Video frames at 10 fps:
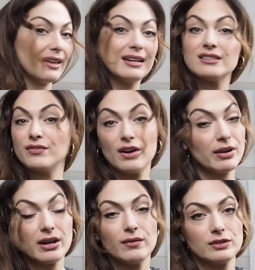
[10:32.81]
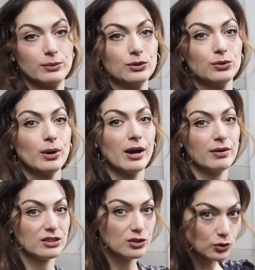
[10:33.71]
and it's very comfortable to wear.
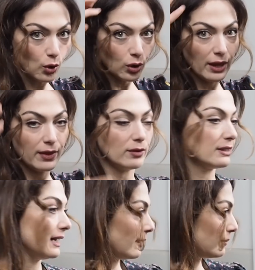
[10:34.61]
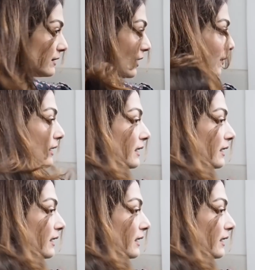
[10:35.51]
It's not like those clips, so